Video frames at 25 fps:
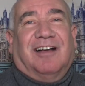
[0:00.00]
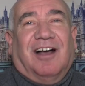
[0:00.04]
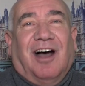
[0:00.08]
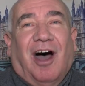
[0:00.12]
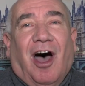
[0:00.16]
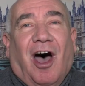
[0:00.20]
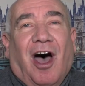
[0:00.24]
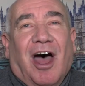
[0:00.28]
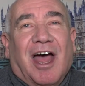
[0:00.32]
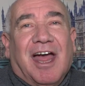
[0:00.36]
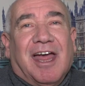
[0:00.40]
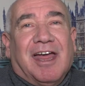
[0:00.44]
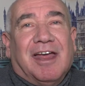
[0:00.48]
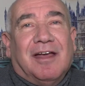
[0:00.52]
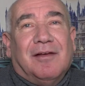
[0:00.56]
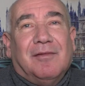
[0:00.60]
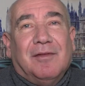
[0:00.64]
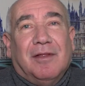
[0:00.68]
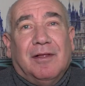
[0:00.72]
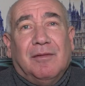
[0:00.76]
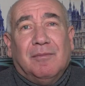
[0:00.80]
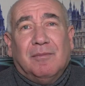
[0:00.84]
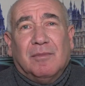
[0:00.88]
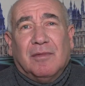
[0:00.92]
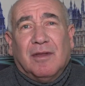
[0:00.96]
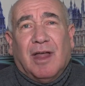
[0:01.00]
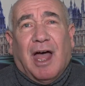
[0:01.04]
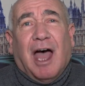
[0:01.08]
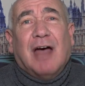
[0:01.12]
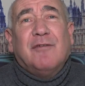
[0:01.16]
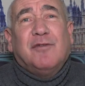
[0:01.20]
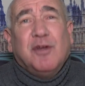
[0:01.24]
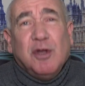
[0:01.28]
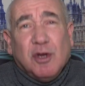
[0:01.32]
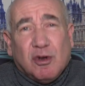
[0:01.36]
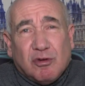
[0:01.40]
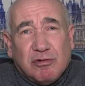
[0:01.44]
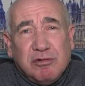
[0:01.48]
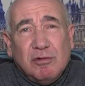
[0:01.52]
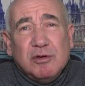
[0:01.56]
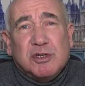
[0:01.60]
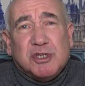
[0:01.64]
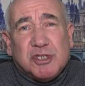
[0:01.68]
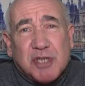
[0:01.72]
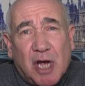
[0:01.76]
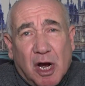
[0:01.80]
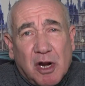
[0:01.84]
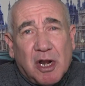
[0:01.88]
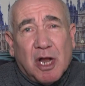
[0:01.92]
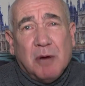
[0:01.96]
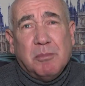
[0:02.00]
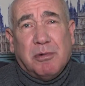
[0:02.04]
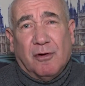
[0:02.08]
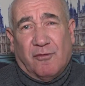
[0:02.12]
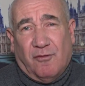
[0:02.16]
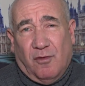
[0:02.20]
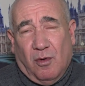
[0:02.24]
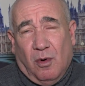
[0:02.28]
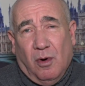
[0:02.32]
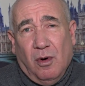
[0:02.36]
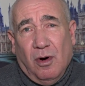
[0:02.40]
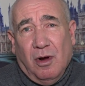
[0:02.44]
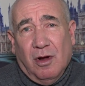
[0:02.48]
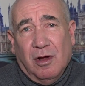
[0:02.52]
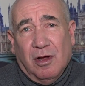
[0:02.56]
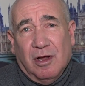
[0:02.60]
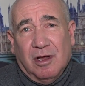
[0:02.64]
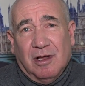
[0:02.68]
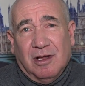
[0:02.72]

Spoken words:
Hi, have you cruised solo before?